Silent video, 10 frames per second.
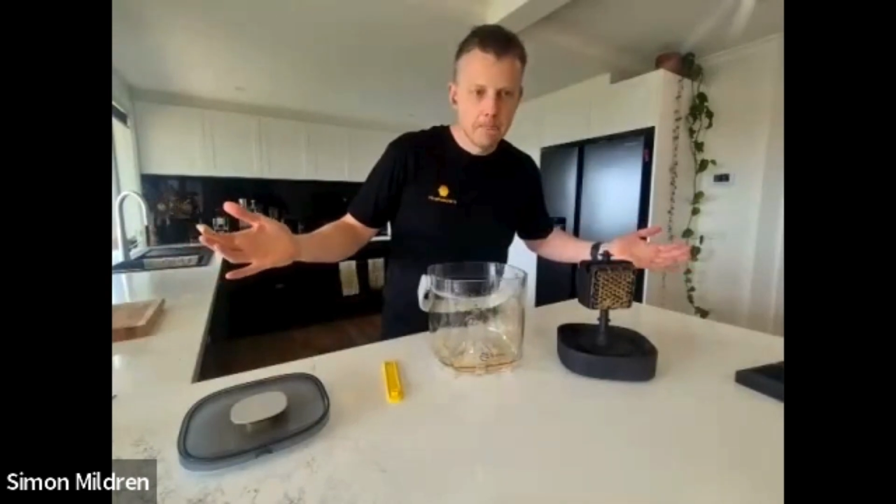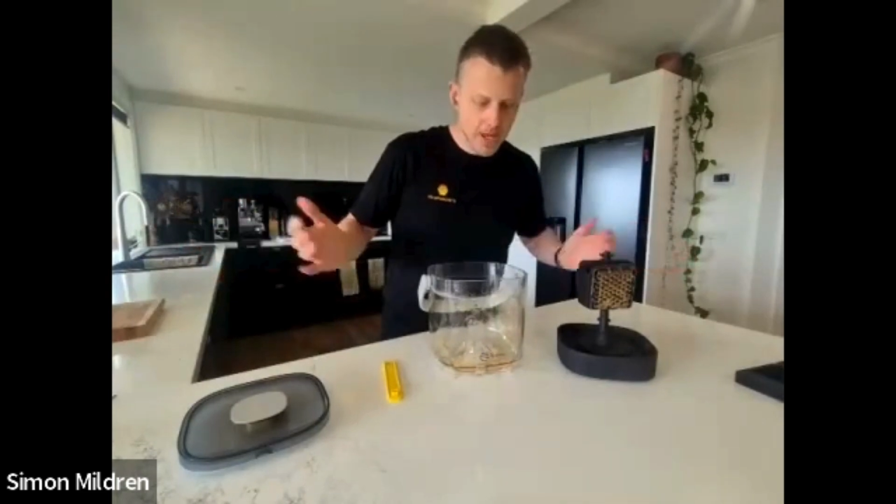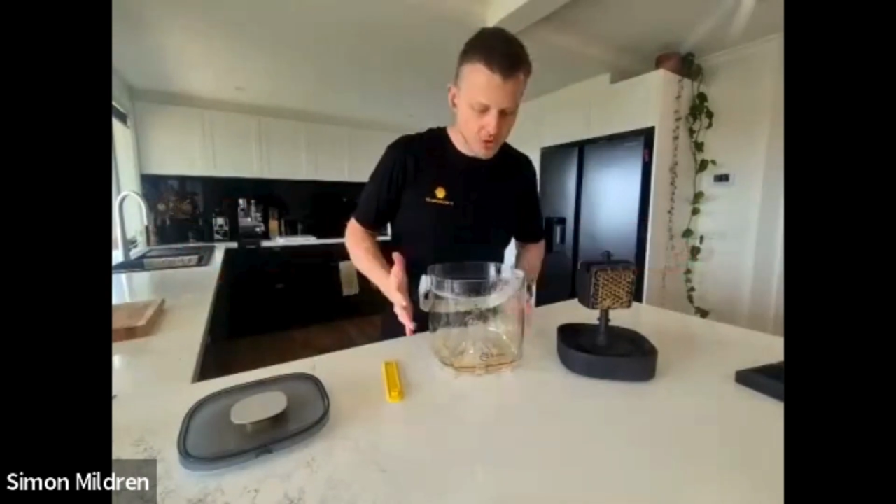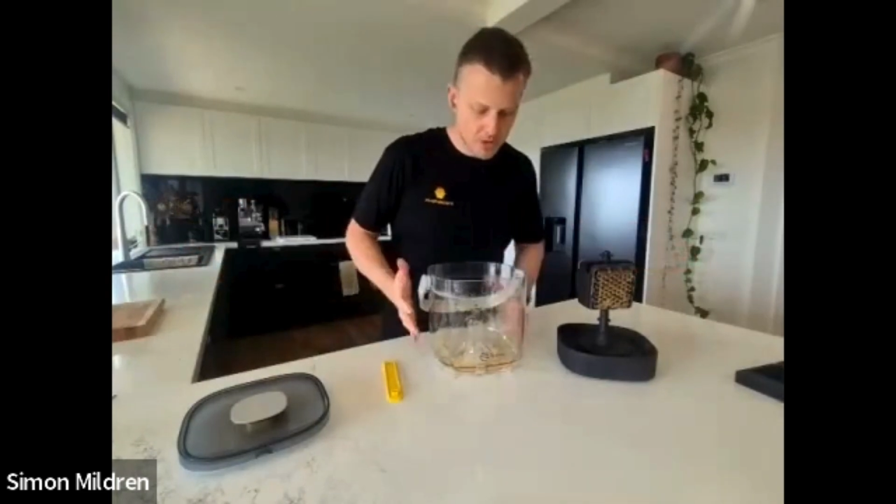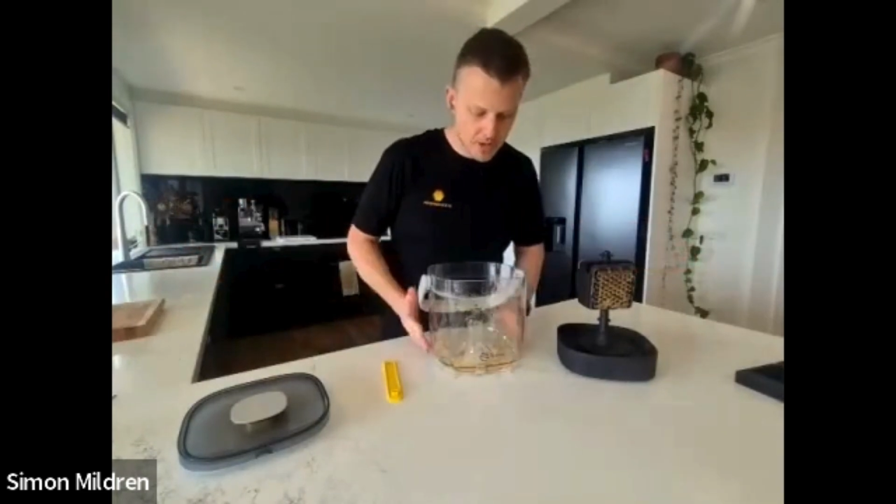
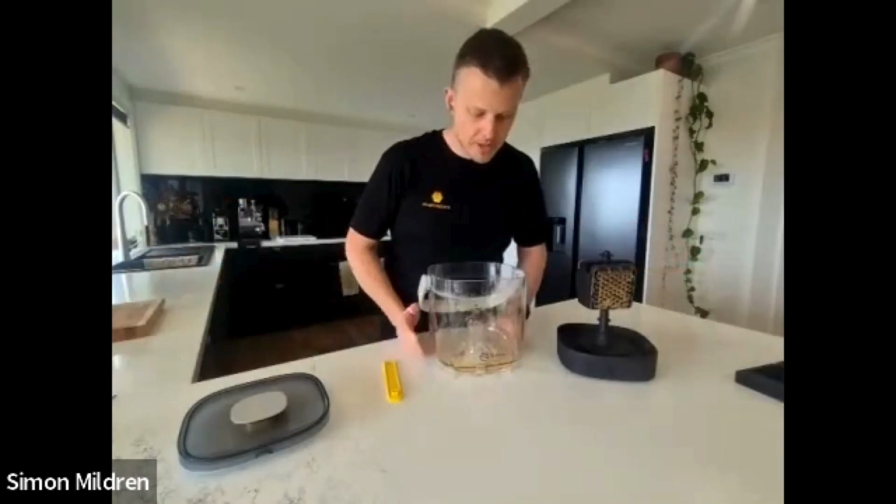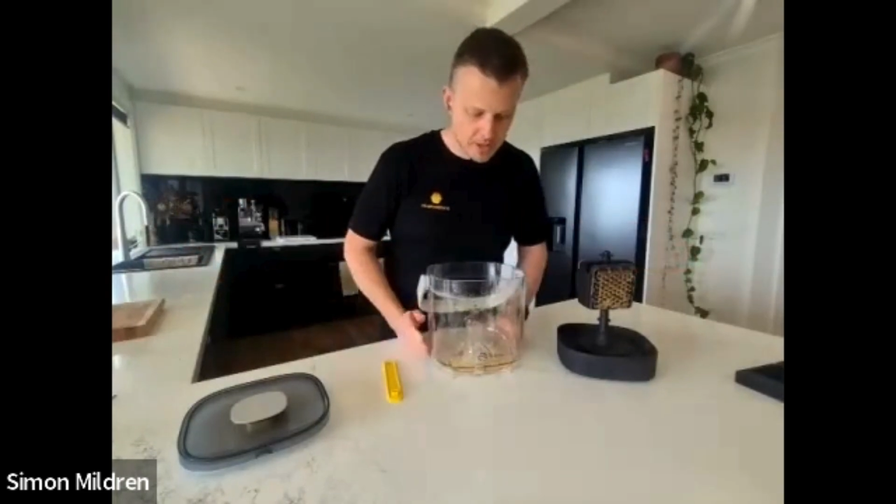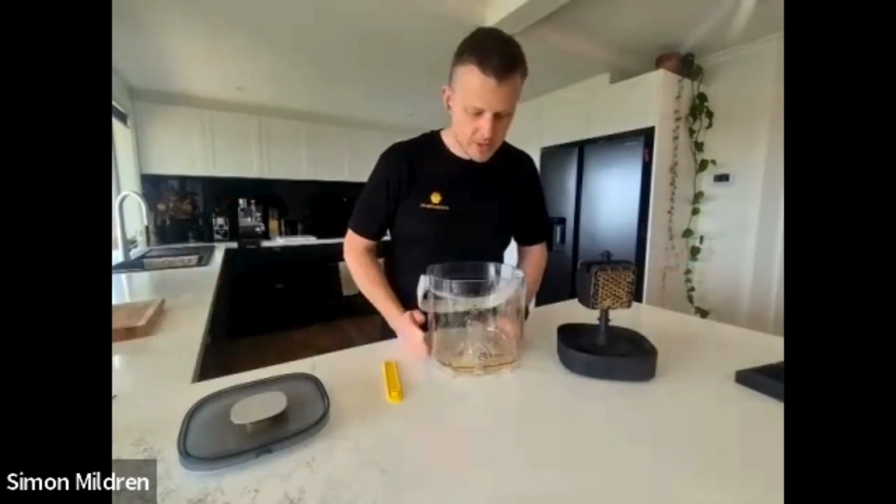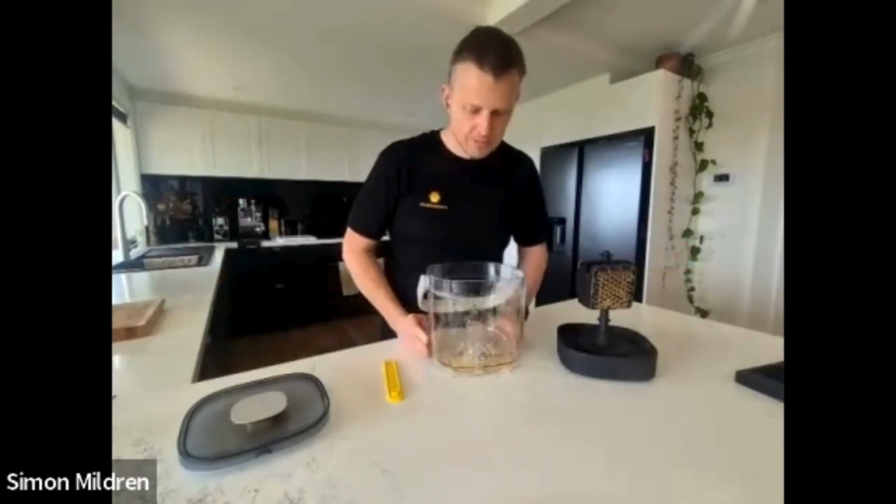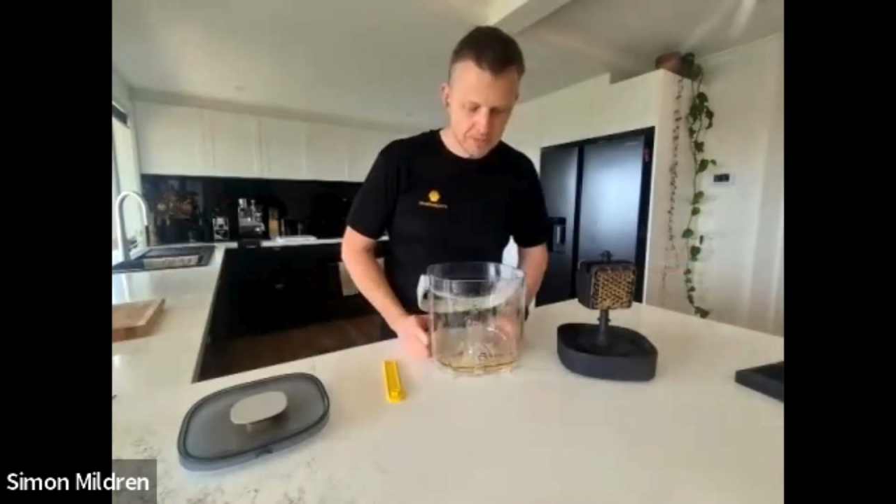that you
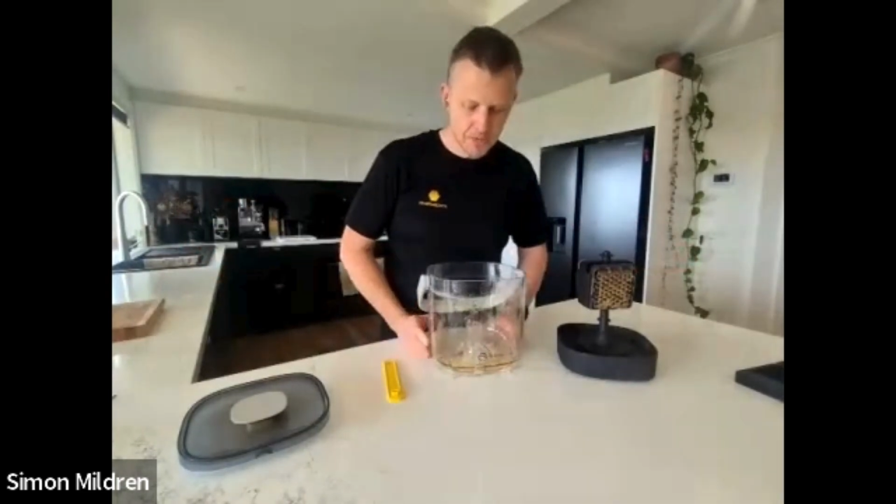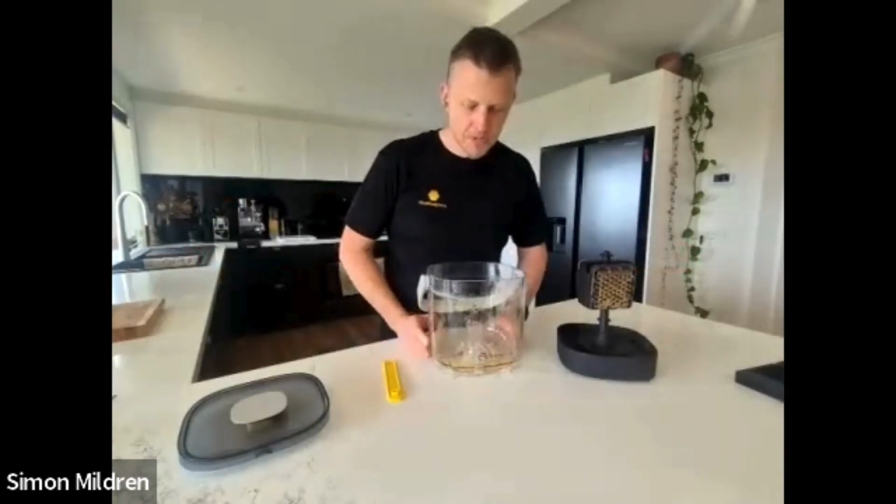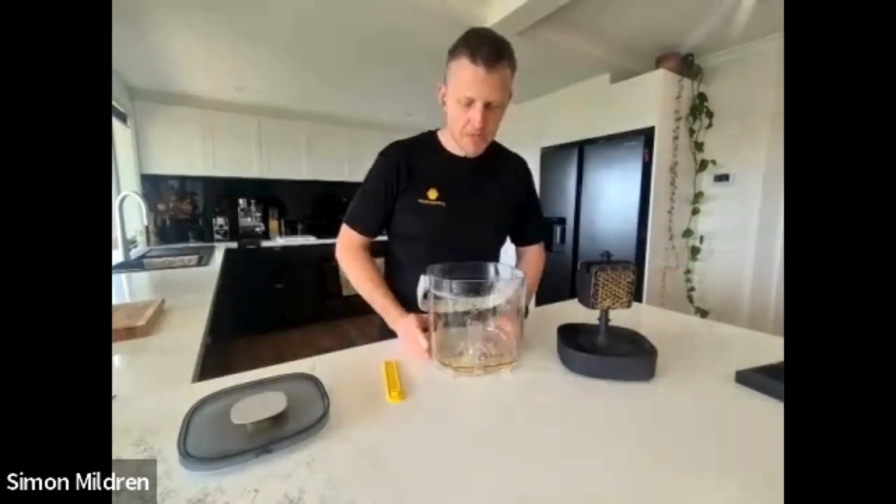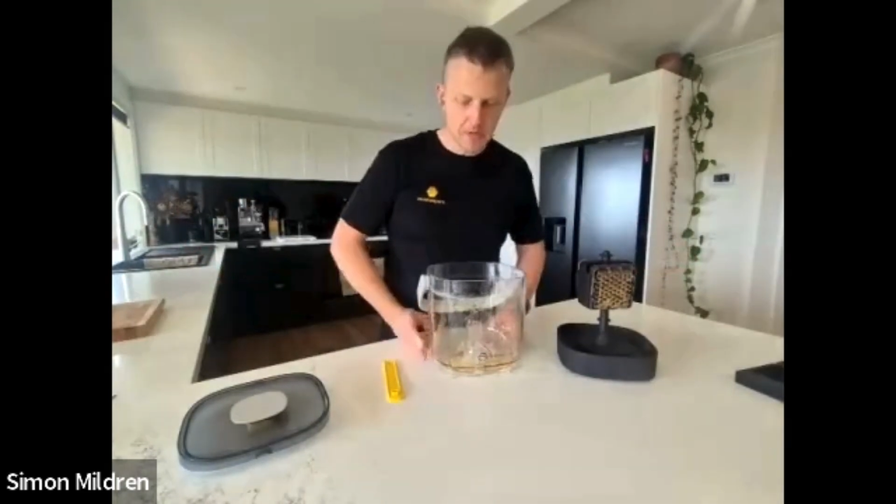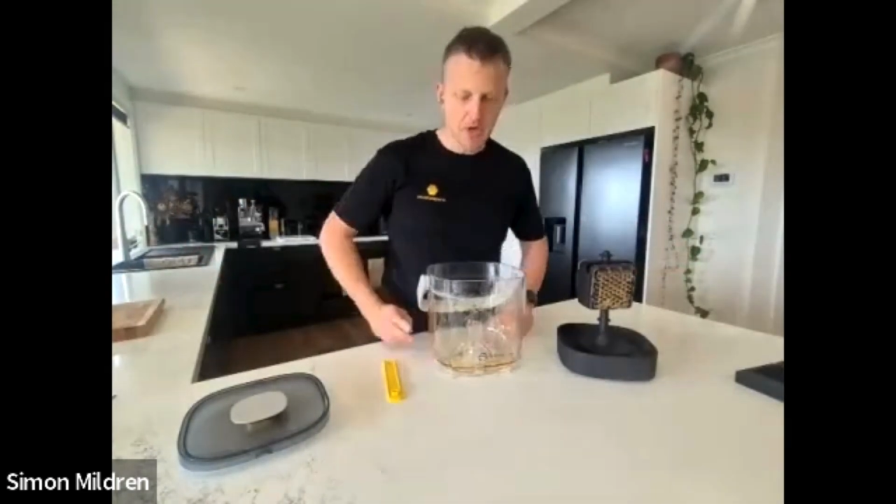need
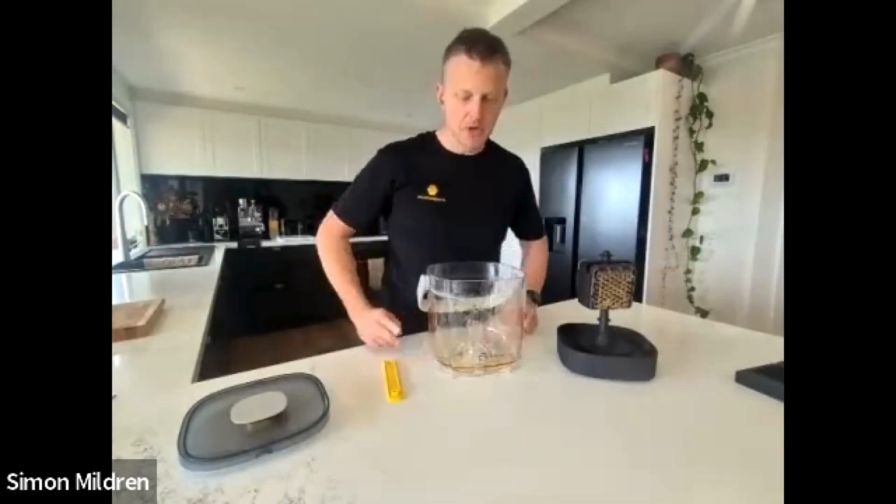that